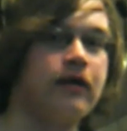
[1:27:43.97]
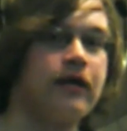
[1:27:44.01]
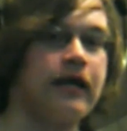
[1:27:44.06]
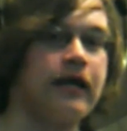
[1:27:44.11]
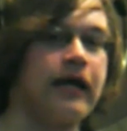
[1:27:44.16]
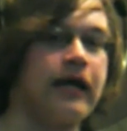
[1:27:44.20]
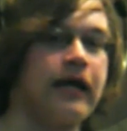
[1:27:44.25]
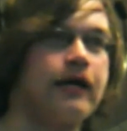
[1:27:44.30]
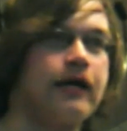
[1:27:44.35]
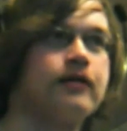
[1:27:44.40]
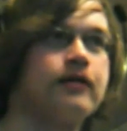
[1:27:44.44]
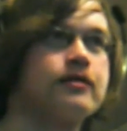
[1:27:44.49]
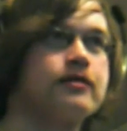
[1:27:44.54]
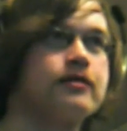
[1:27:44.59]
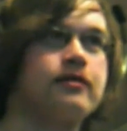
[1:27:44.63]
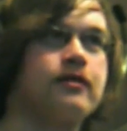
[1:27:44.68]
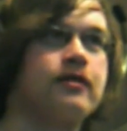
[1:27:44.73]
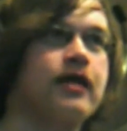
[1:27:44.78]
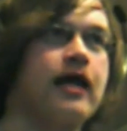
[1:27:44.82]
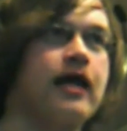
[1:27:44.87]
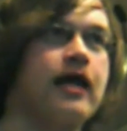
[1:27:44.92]

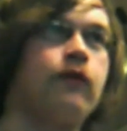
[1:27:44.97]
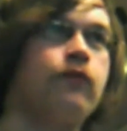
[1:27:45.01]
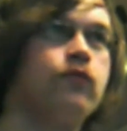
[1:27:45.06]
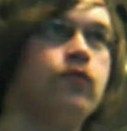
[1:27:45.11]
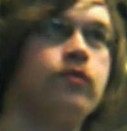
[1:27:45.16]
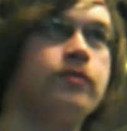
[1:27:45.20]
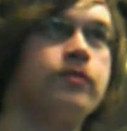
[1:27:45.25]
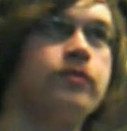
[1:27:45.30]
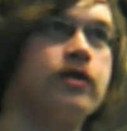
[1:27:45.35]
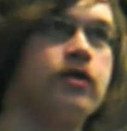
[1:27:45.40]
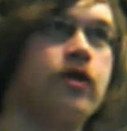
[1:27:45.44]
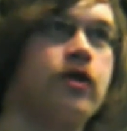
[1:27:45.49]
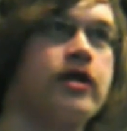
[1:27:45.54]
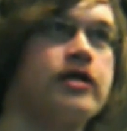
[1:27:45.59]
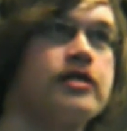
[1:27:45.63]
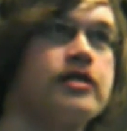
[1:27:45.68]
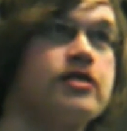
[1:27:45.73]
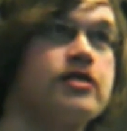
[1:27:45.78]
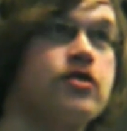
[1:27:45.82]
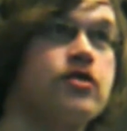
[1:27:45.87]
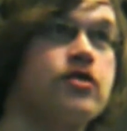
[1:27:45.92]
And that would be
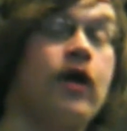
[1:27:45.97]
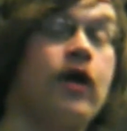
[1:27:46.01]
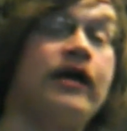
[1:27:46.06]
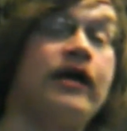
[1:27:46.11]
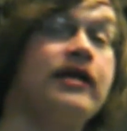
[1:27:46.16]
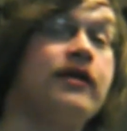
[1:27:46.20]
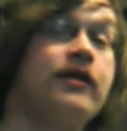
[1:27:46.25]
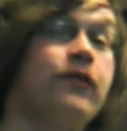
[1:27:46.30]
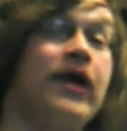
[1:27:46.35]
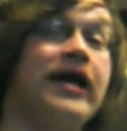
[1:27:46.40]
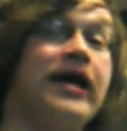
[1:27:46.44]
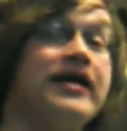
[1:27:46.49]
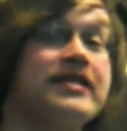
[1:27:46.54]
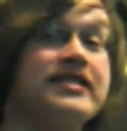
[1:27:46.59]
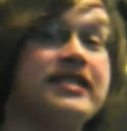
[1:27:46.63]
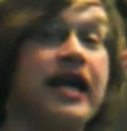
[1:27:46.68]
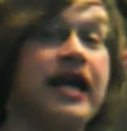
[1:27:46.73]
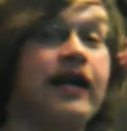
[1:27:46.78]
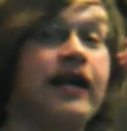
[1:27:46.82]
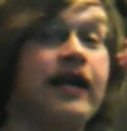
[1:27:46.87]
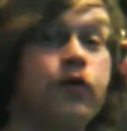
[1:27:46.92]
crazy. So in a way, it's
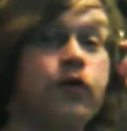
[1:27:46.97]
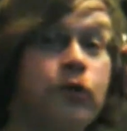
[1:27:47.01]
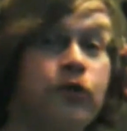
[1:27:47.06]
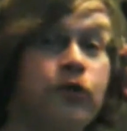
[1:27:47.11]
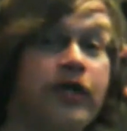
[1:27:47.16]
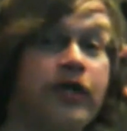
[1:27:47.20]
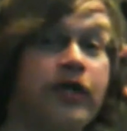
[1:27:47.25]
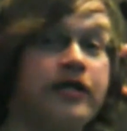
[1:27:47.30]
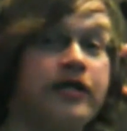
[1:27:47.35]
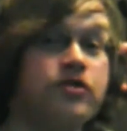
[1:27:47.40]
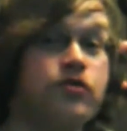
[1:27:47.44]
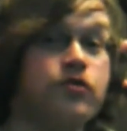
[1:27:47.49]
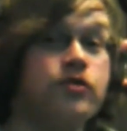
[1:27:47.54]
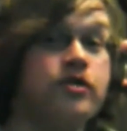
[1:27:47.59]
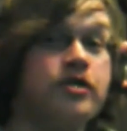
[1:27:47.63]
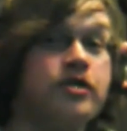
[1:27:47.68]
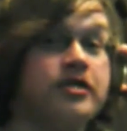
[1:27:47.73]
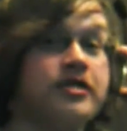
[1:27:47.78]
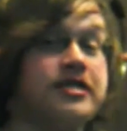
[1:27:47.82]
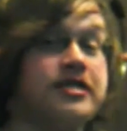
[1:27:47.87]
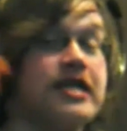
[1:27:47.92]
kind of cool that dude
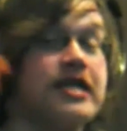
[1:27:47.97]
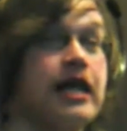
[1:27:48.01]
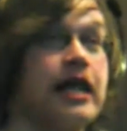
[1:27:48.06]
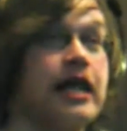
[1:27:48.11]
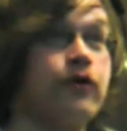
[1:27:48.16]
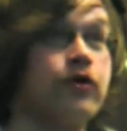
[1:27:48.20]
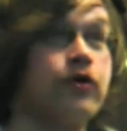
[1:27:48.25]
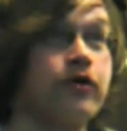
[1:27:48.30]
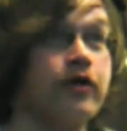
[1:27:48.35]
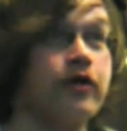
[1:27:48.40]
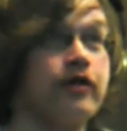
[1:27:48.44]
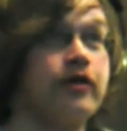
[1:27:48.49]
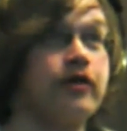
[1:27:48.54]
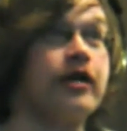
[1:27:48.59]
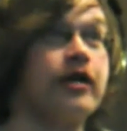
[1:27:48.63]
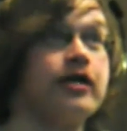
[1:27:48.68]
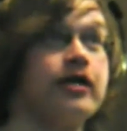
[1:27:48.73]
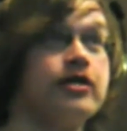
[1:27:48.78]
didn't sell out or anything.